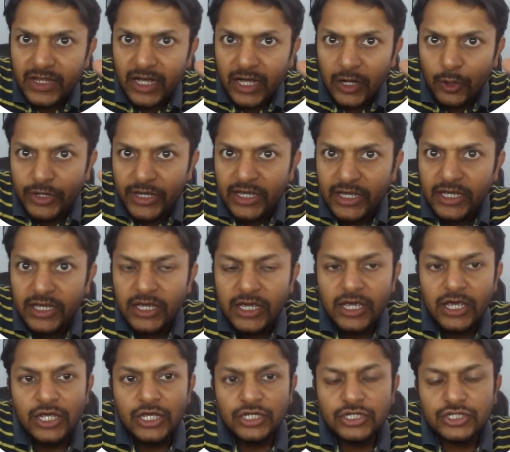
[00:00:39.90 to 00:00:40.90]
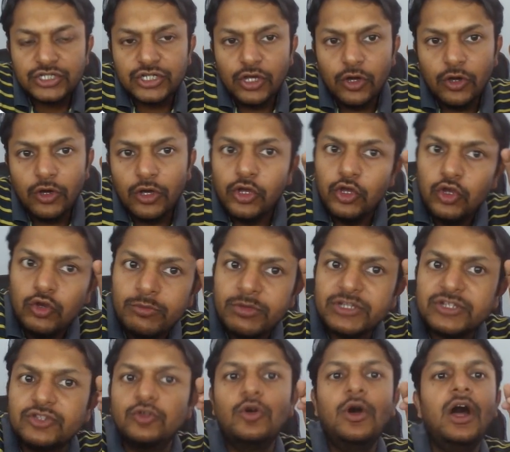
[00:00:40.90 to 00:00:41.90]
Okay, so you
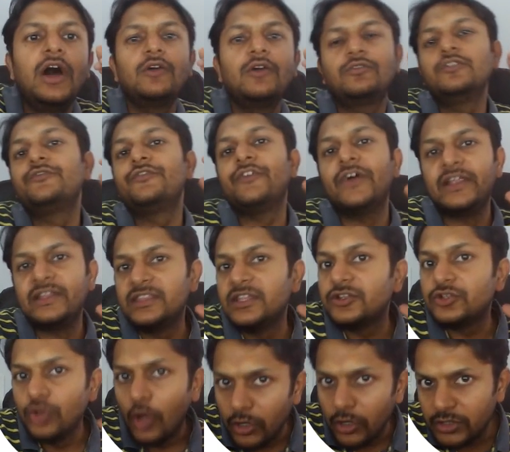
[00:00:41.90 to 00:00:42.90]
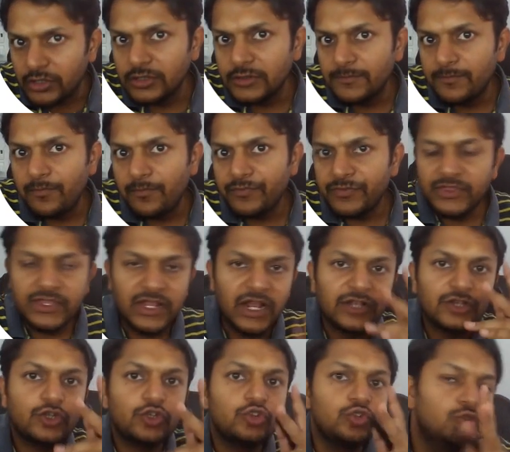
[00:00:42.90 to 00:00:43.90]
must know how to find the torque. There
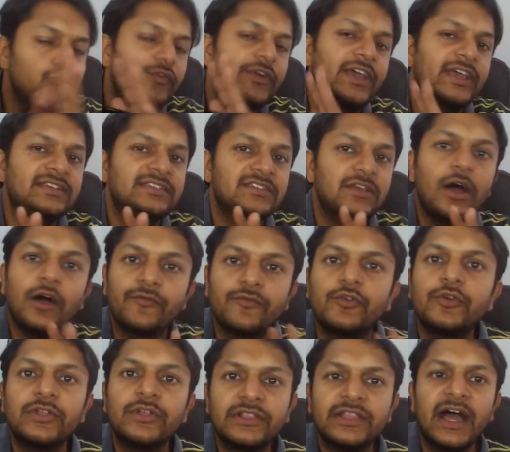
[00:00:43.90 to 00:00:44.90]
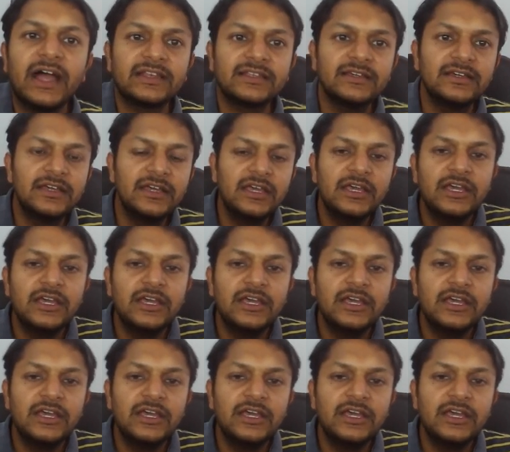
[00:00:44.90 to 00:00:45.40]
are two ways of doing that.